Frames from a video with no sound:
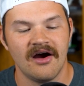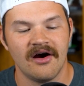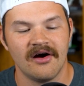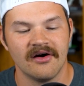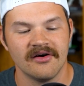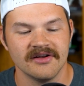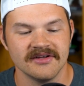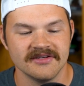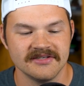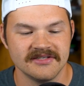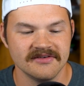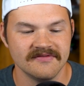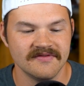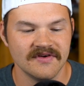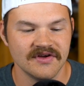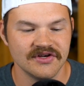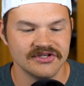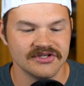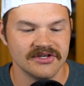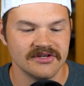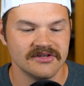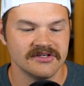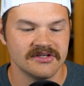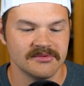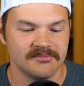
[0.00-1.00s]
hardest
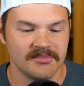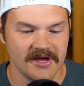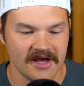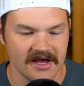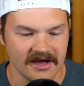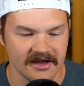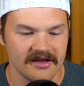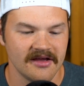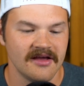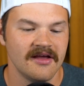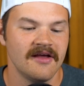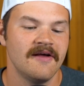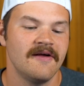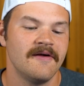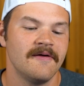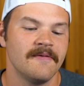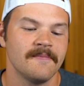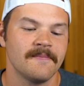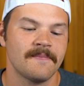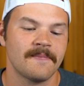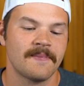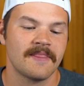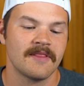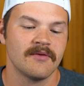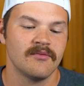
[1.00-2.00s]
division to pick.
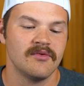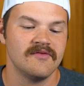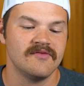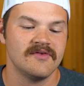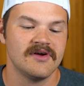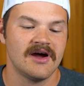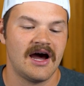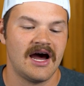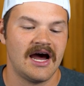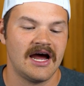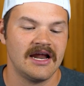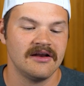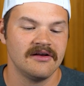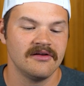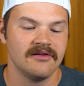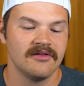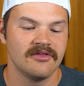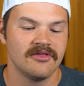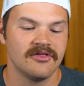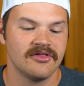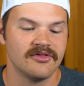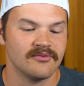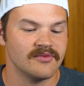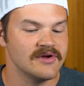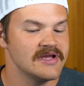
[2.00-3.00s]
We've got
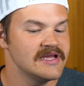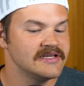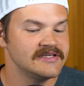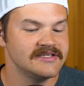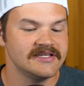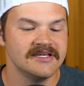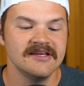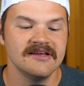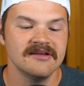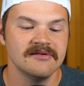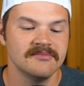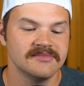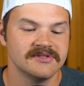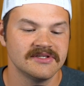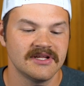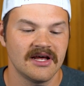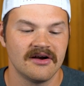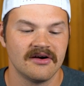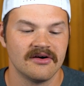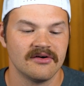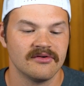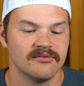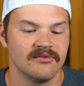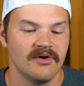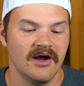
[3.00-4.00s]
three teams
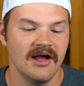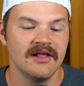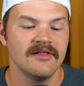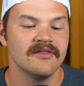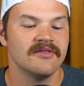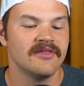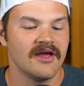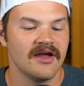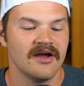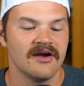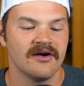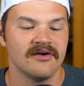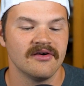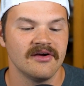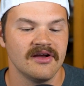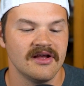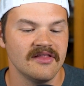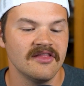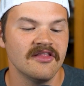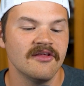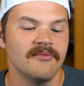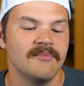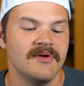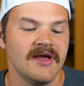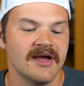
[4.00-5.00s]
that are right there
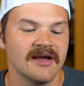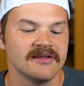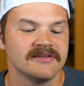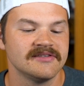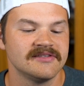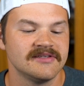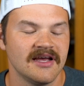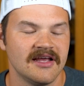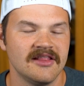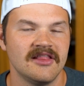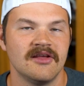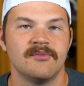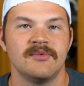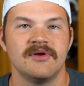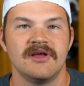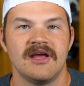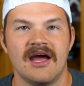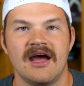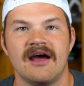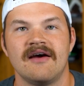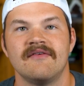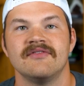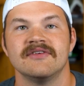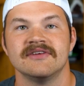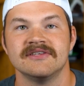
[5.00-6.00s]
in the mix, and then we
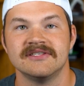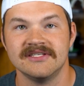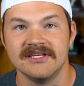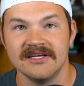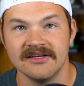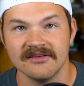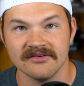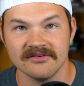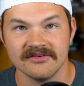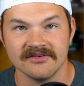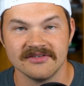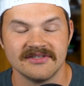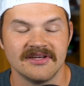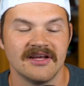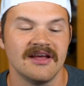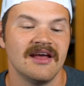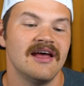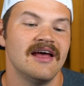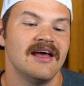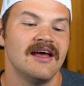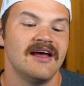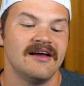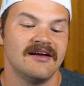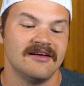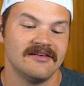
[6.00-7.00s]
have the Steelers.
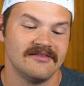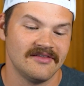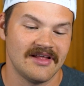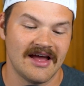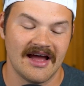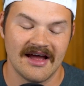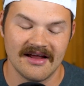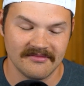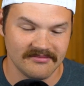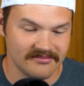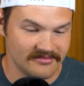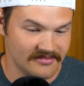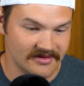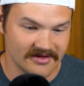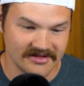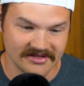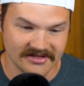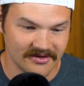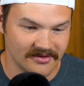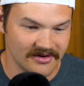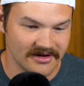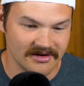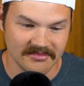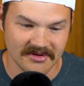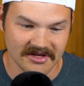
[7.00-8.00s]
That is
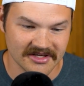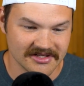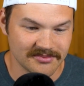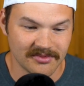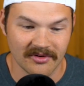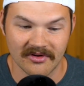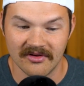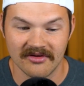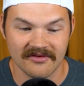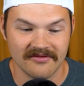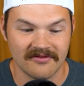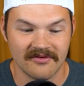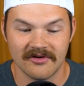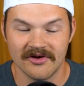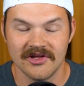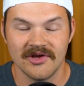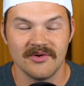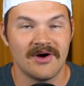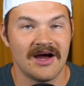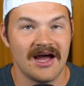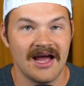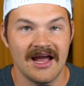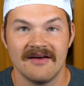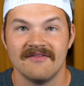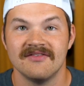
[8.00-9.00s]
going to be a spoiler for
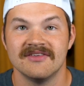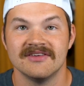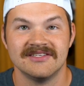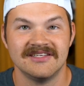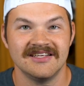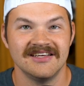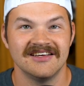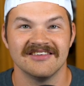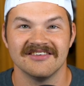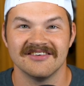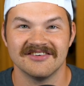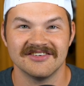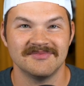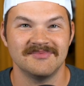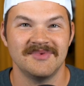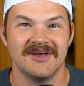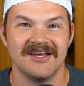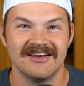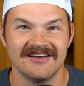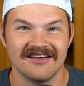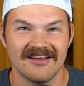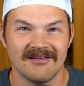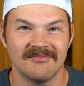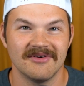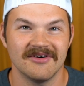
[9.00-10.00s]
you. I have the Steelers
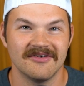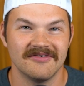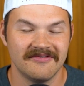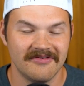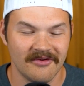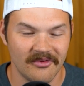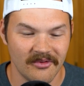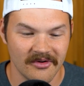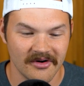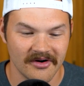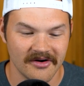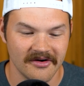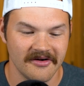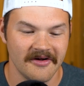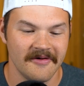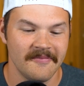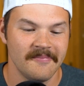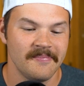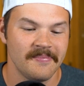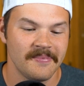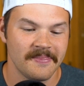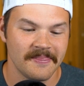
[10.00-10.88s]
being number 4